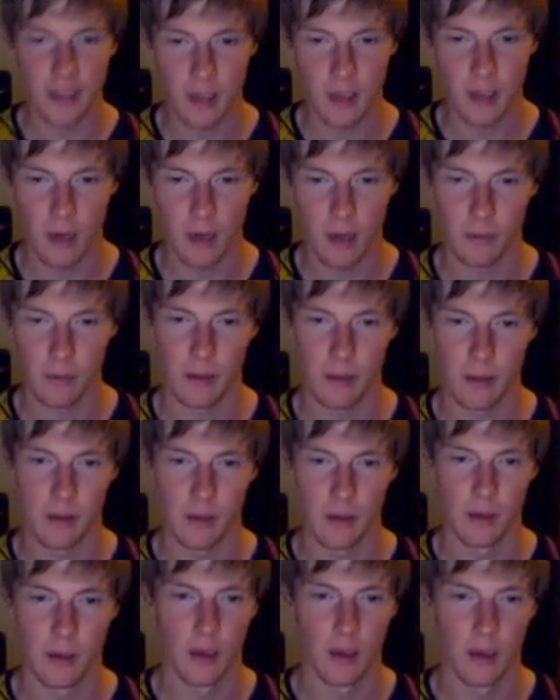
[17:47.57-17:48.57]
bitched at your
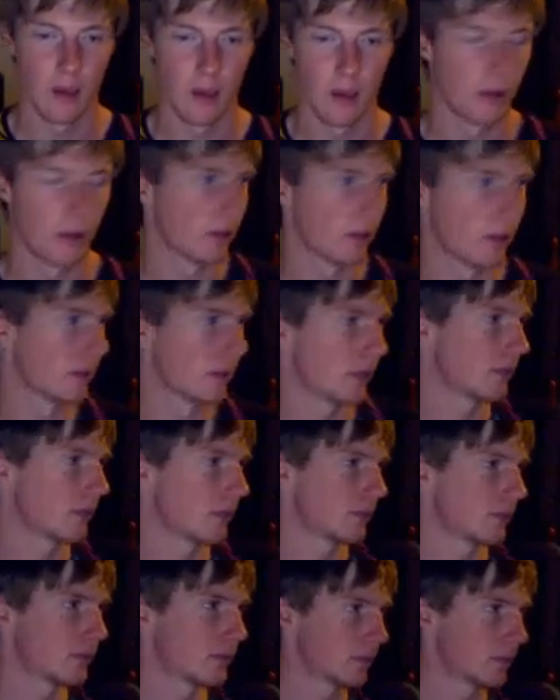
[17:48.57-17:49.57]
company,
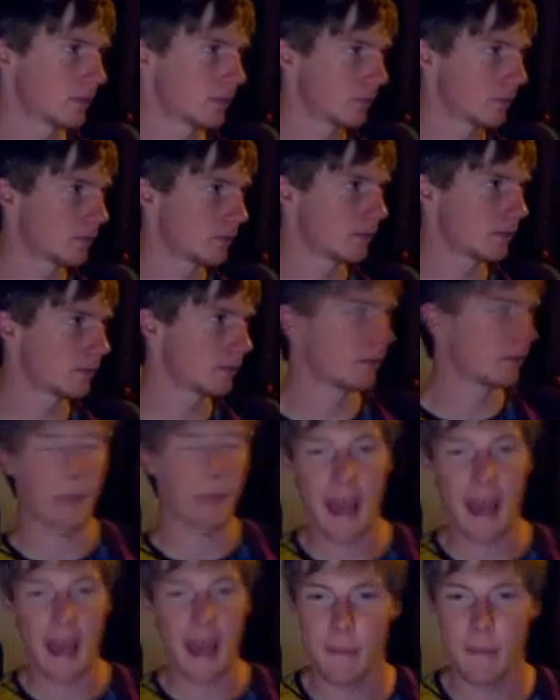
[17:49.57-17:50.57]
like,
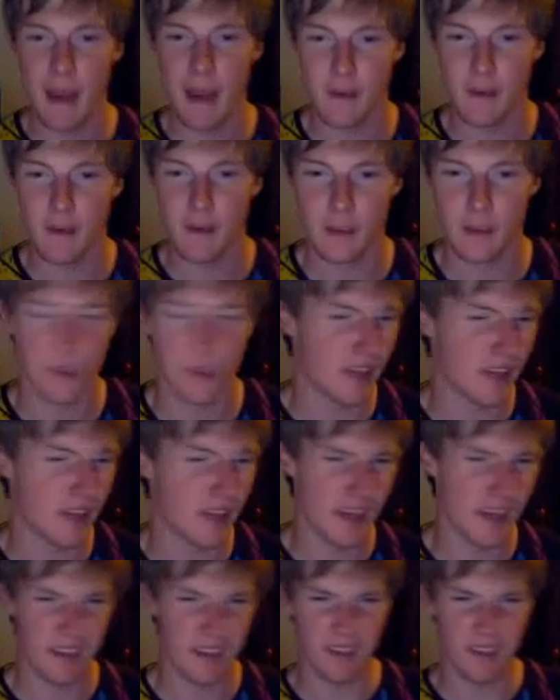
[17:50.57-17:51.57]

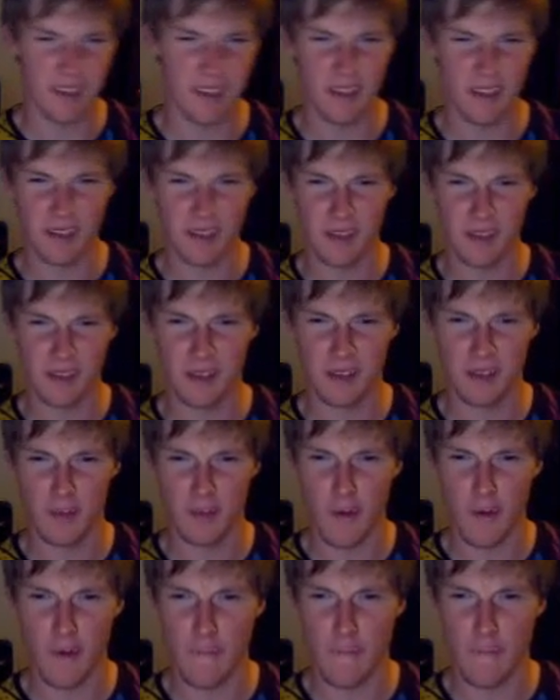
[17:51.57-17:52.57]
bad-mouthed it, and yet
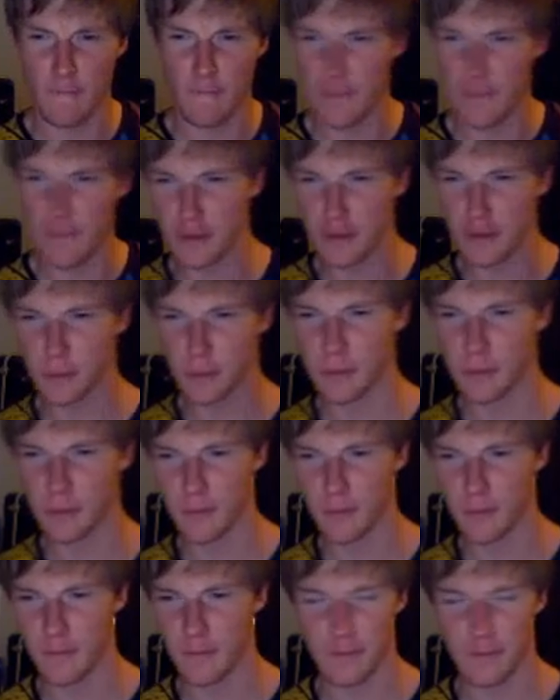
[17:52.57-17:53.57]

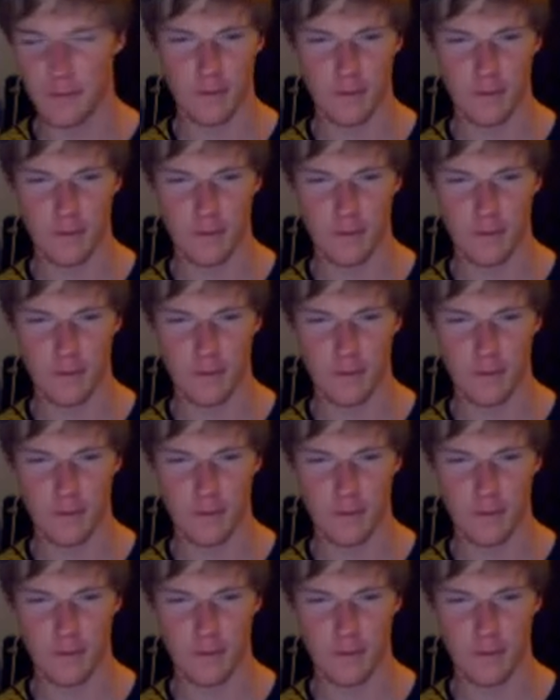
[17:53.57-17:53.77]
Vince,